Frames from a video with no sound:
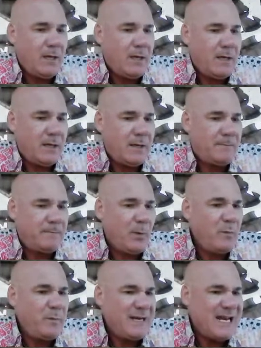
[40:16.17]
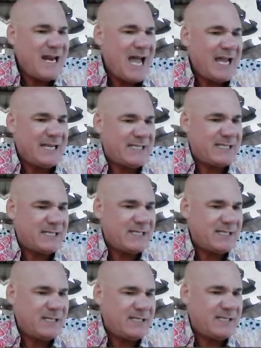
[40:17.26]
What would be nice
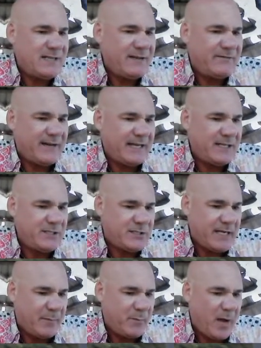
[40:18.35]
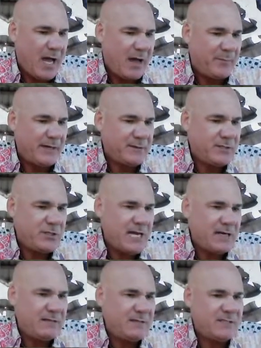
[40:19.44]
is that if I could just like pop up the
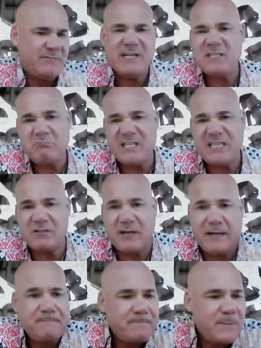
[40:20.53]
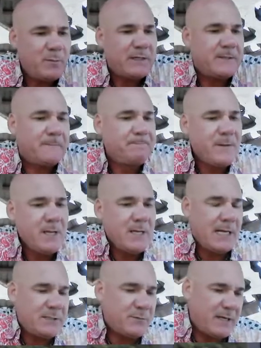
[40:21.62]
chat on this device. That's okay. No big deal.
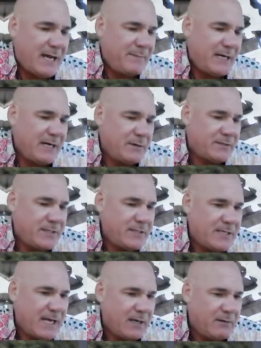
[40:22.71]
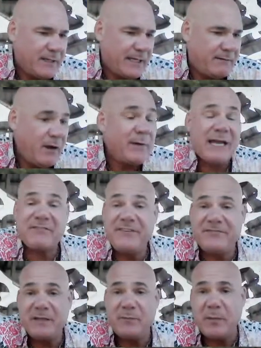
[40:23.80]
I just want to, I mean, I know it's not going like, oh, we got
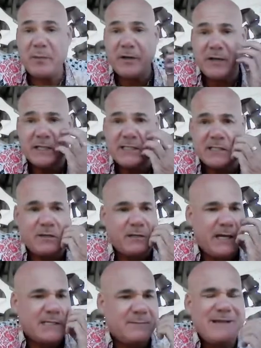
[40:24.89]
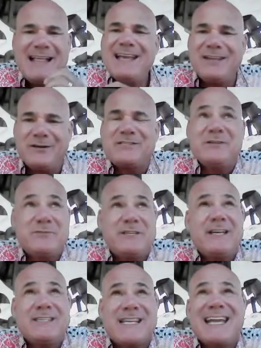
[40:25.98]
15 people here. That's like totally awesome. You know what's
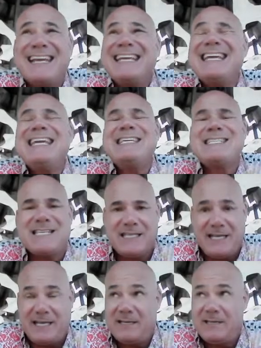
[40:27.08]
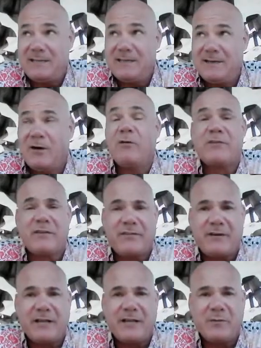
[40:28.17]
interesting is I get easily over
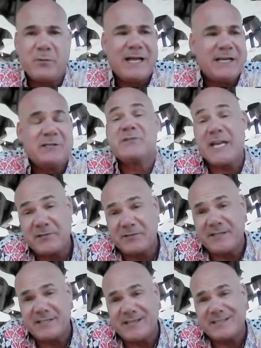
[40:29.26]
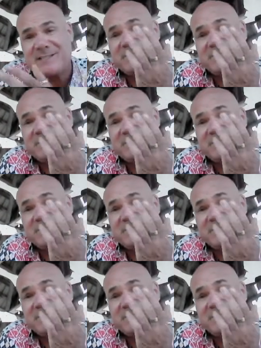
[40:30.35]
30 when I do schedule these things.